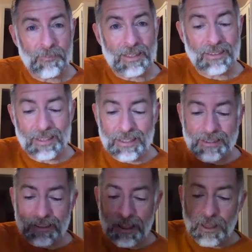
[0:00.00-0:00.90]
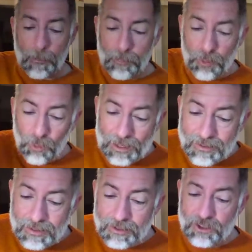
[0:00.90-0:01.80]
See, it's the
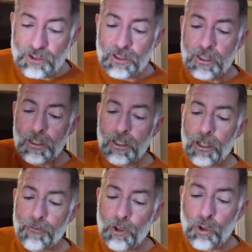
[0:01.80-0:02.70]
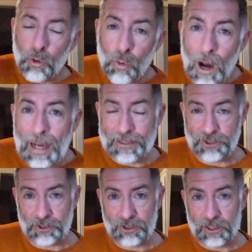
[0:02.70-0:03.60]
presence of
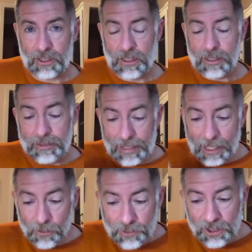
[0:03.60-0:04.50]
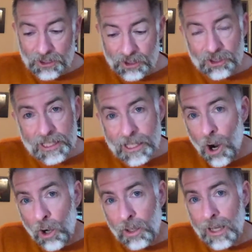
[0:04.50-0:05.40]
Christ that helps us see
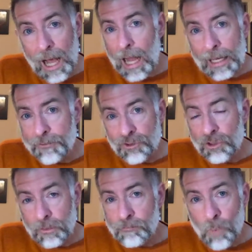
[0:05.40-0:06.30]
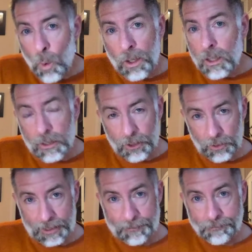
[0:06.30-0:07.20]
our lives more
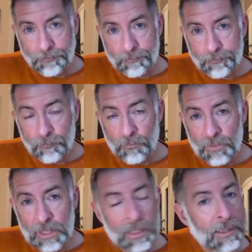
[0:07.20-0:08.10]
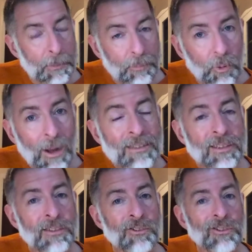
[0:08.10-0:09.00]
clearly. The
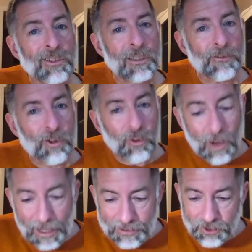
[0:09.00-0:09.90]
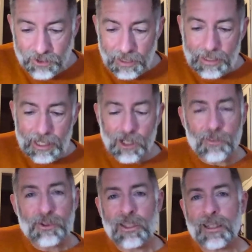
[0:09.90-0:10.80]
presence of Christ
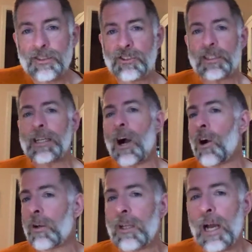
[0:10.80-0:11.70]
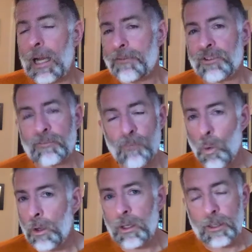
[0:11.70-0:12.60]
helps us see our lives
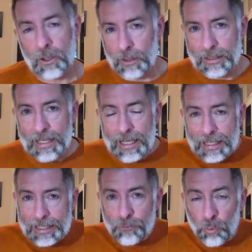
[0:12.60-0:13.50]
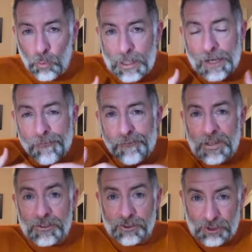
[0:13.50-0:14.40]
more clearly. He
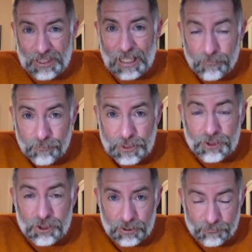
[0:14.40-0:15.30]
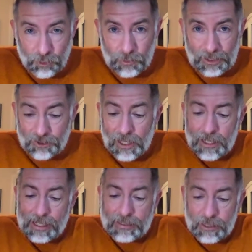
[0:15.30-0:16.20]
refills that vision for us.
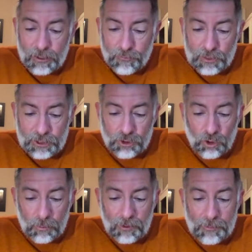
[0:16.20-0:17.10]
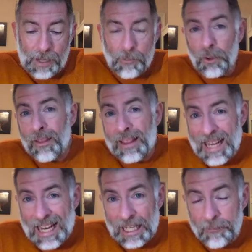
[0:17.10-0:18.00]
He did it for this group of people
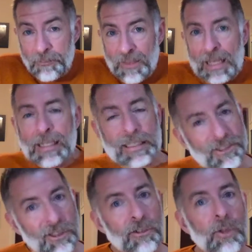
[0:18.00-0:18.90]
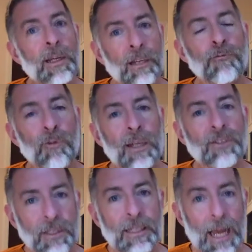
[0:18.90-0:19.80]
then, and he's still doing it for
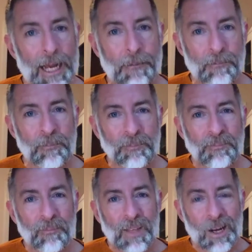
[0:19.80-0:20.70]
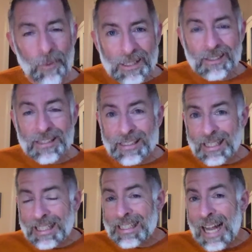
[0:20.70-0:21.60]
us today. And we just need
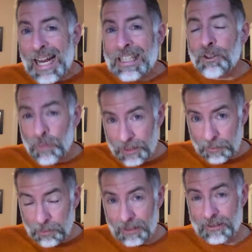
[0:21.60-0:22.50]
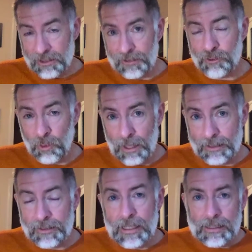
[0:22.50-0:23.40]
to engage with the presence of
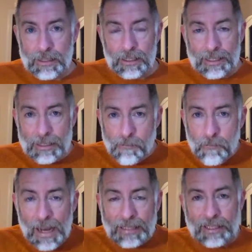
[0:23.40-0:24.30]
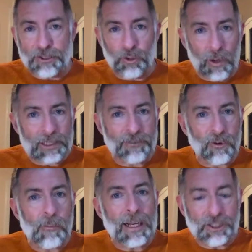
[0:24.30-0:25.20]
Christ to let him make that
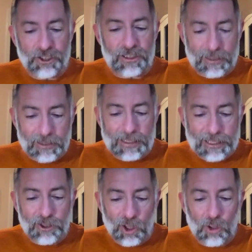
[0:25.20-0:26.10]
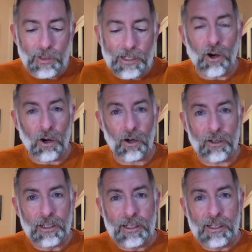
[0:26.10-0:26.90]
transformation in who we are.